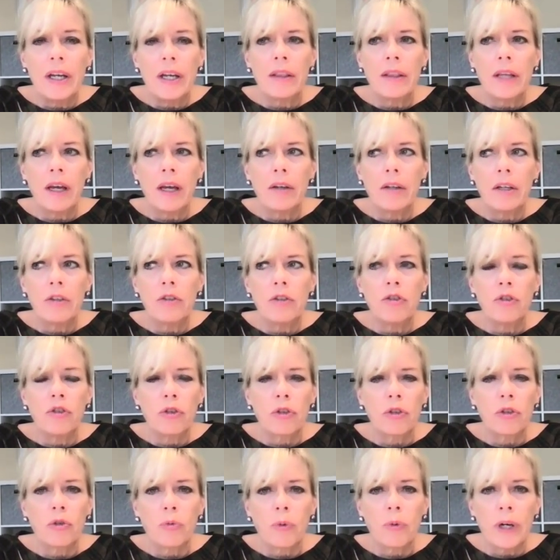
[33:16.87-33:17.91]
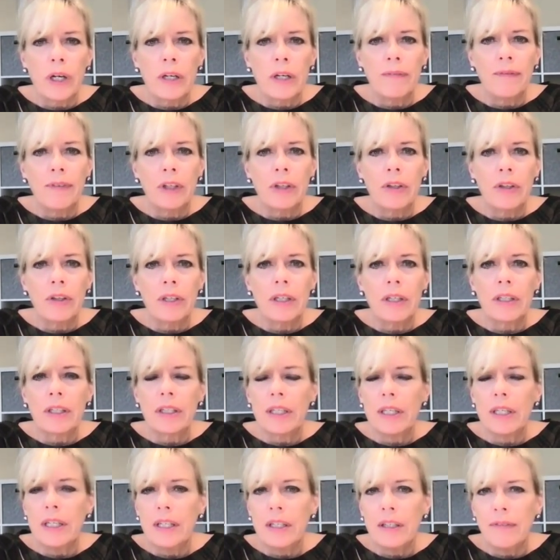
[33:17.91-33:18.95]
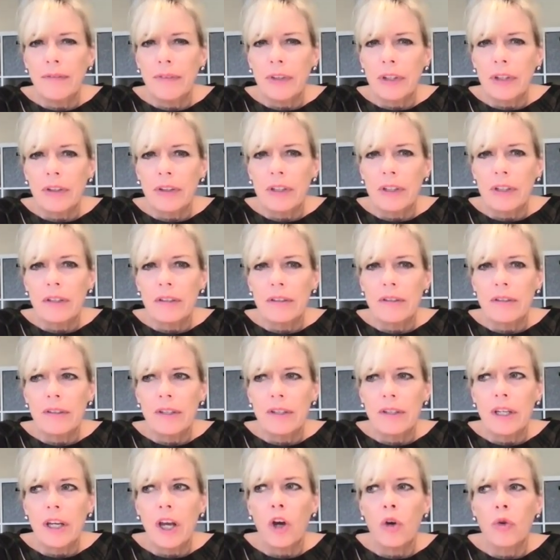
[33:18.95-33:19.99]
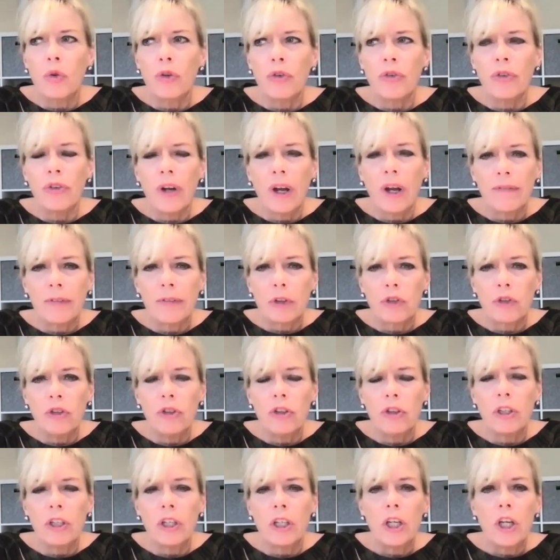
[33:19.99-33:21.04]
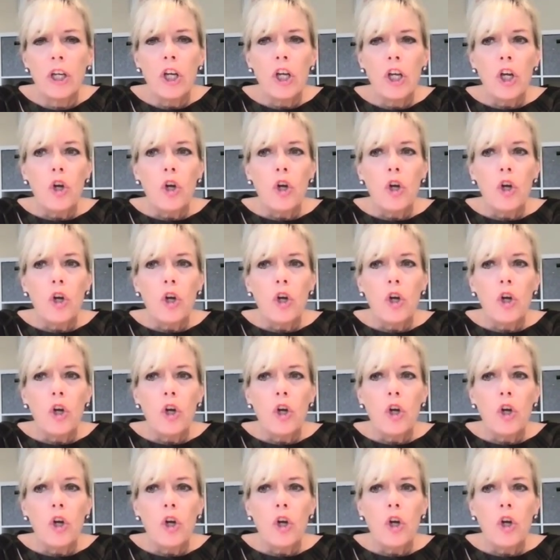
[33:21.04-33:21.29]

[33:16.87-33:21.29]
And that is your great ability and keen ability to see, oh, there's an opportunity.